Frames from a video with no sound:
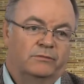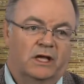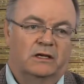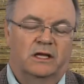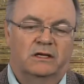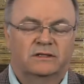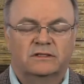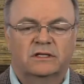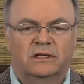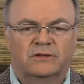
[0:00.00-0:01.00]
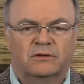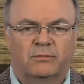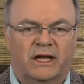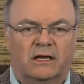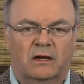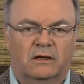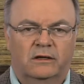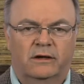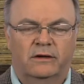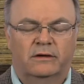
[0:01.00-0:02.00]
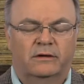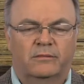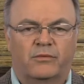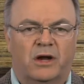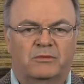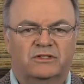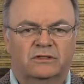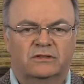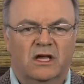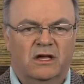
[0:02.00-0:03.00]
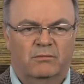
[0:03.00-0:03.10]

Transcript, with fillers: and then it still is on Bechtel uh, premises.